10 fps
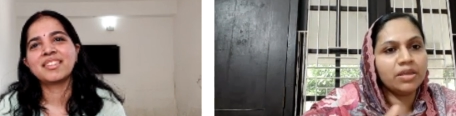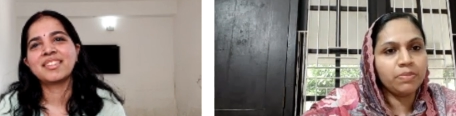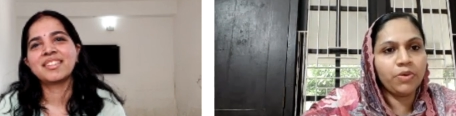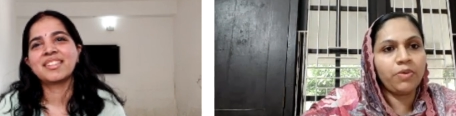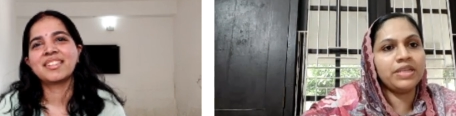
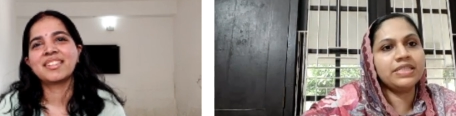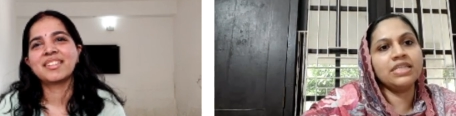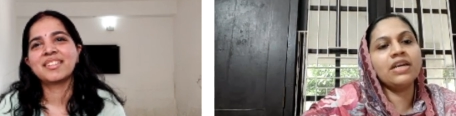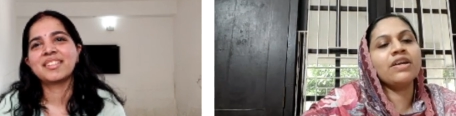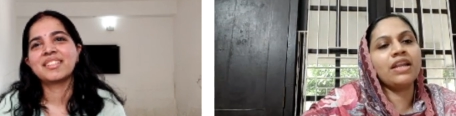Speaker 1: improvising
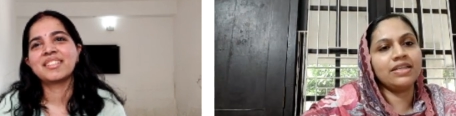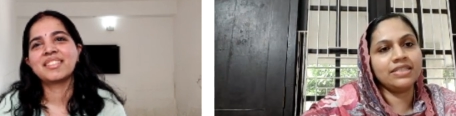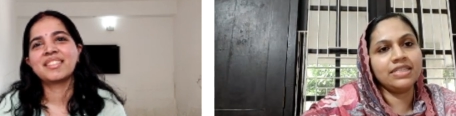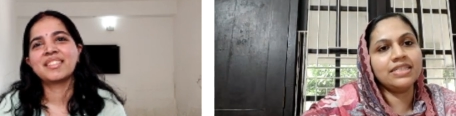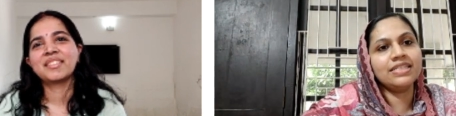our
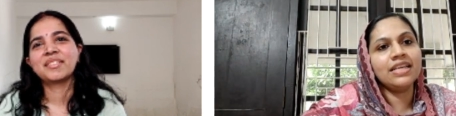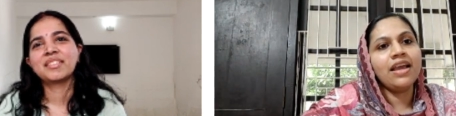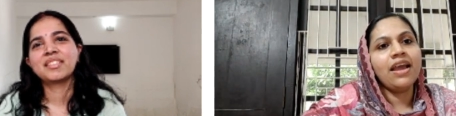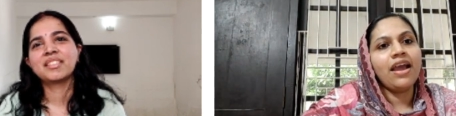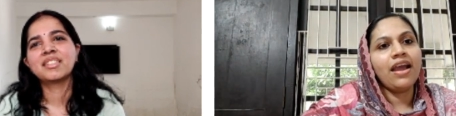classes.
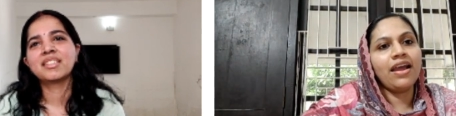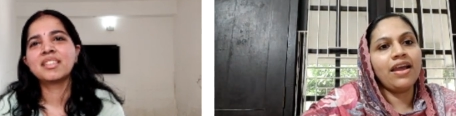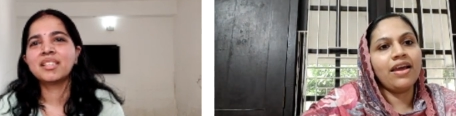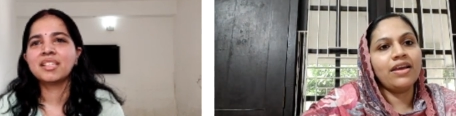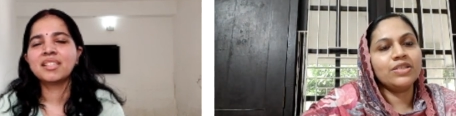
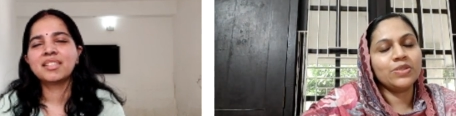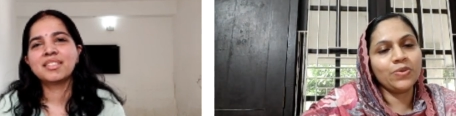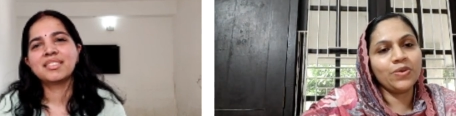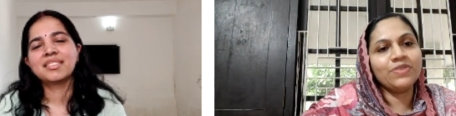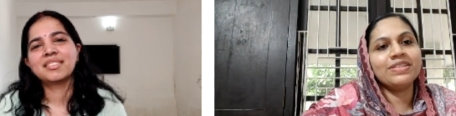Uh, so
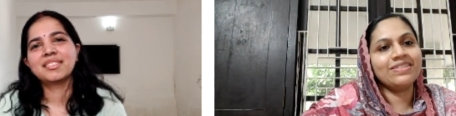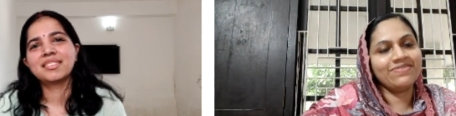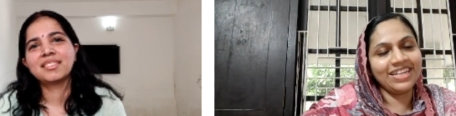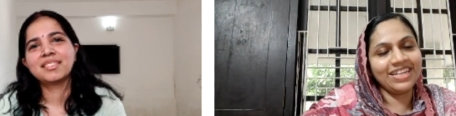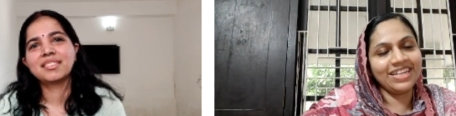it was
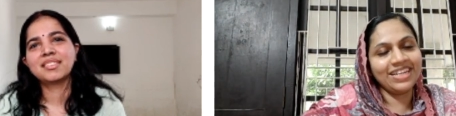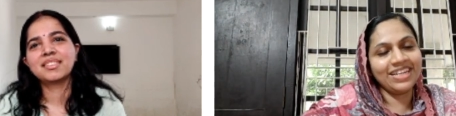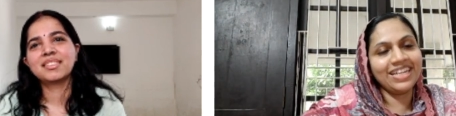very nice